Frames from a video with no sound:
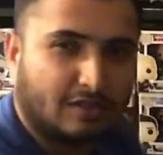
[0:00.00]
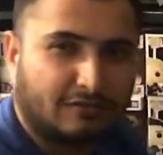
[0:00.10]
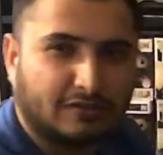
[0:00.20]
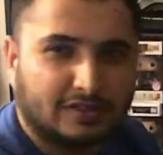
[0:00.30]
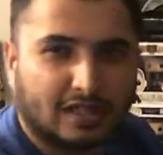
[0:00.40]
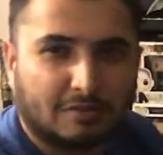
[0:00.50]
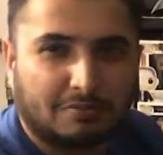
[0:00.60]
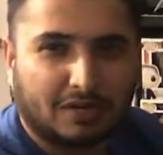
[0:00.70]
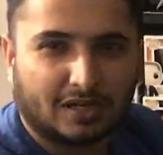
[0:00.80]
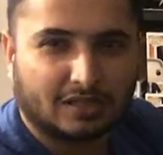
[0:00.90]
Feels like
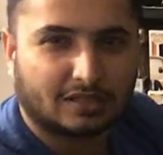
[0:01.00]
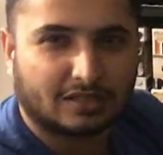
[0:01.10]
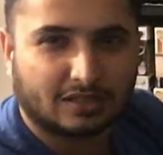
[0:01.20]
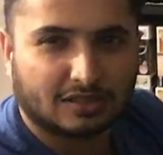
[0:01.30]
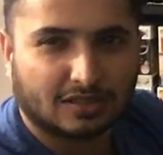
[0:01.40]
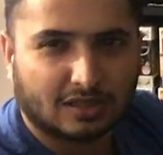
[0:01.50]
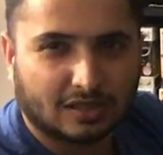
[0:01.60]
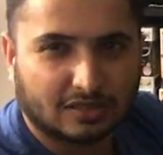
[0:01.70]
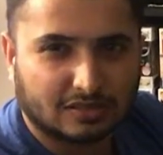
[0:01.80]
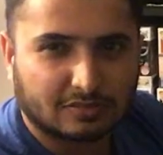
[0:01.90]
a blanket
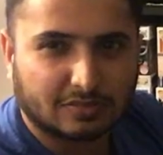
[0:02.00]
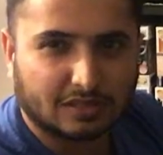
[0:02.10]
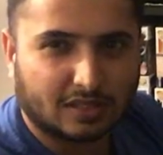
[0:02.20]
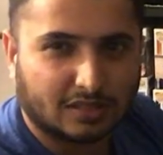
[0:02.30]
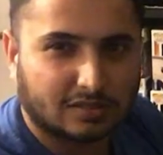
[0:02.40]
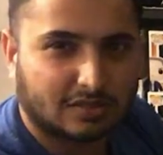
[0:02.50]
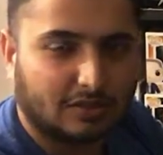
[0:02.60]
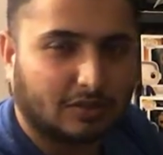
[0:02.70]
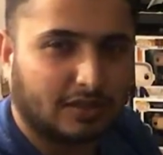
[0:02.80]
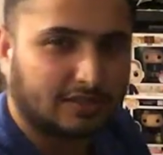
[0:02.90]
and something else.
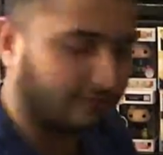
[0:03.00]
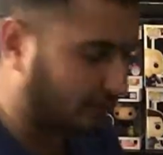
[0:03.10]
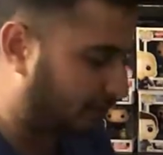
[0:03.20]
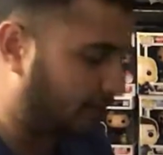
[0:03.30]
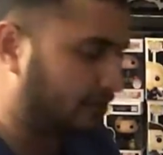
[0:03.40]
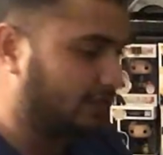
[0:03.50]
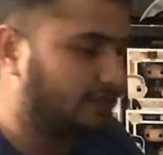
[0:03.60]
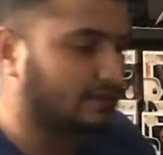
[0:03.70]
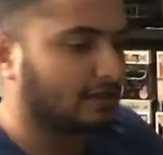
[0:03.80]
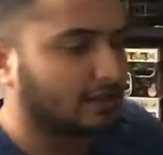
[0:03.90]
So let's have a look at
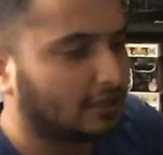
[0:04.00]
this.